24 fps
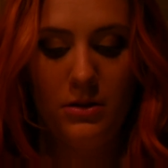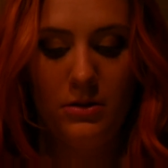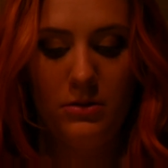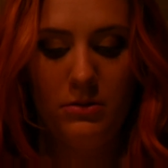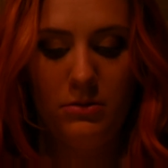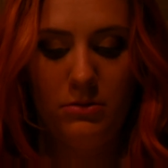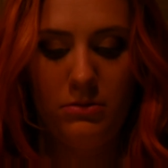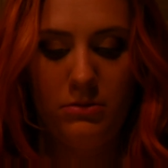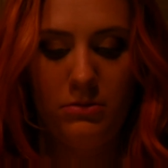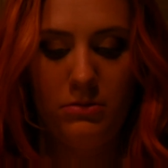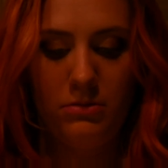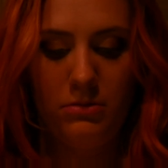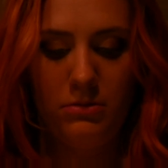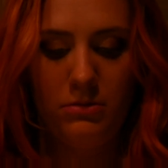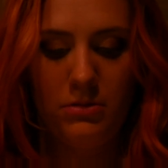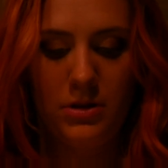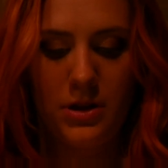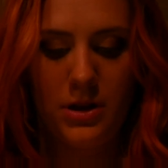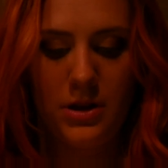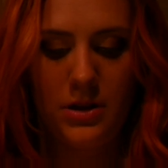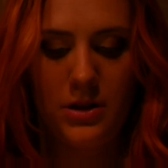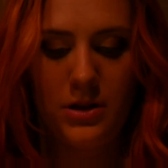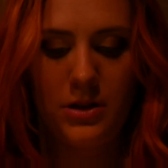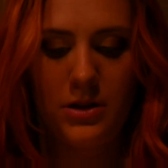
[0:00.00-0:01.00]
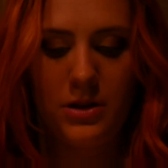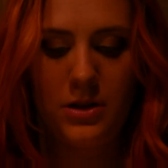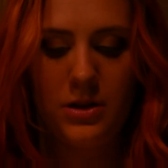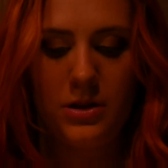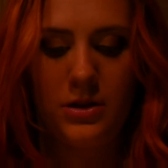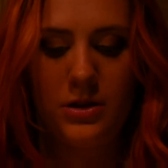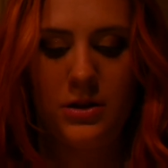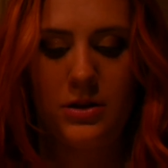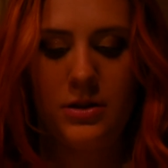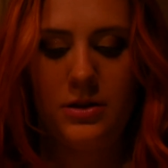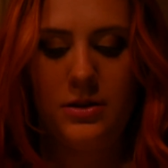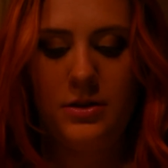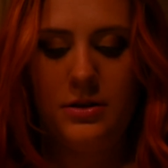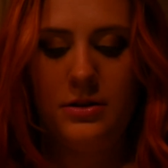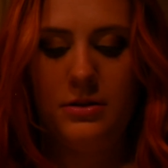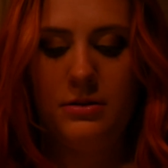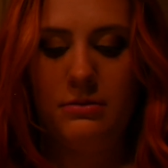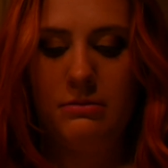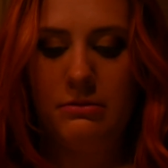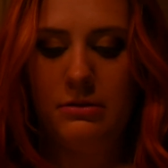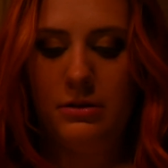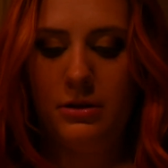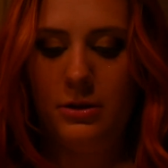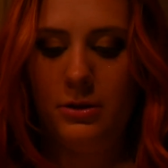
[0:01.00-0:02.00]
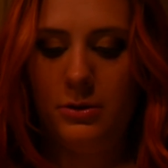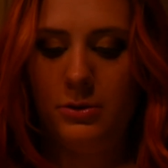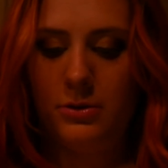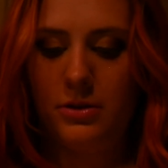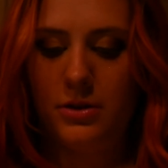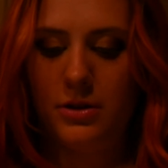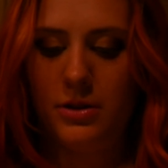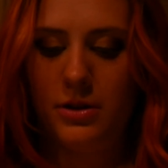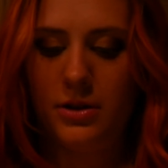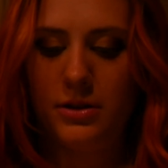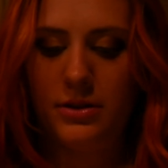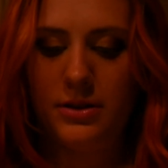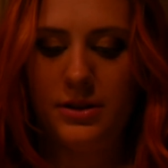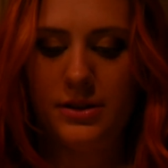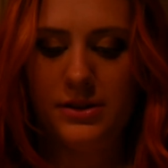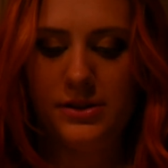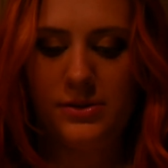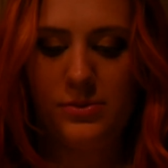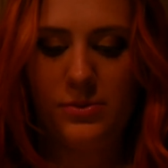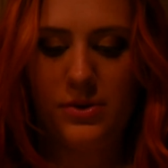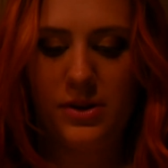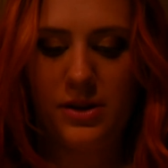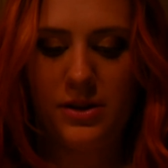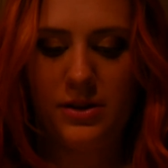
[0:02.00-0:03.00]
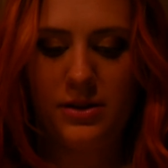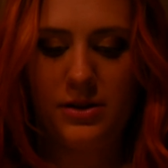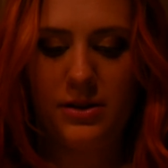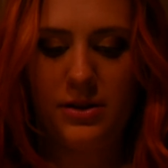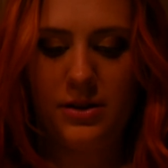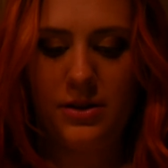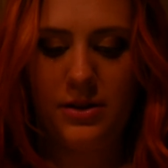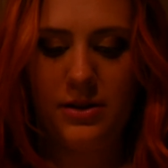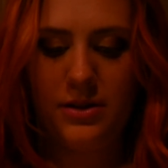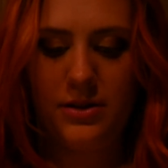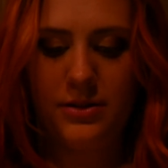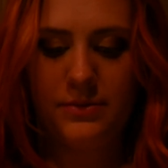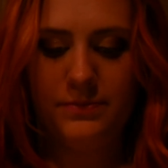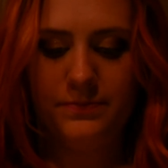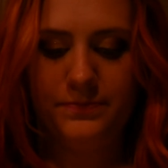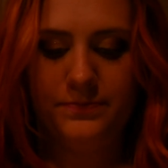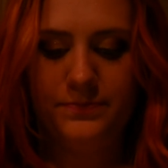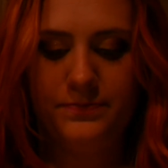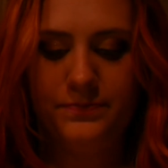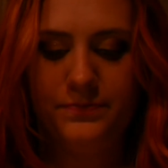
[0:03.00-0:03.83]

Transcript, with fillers: Whew. Oh God, this one. Um.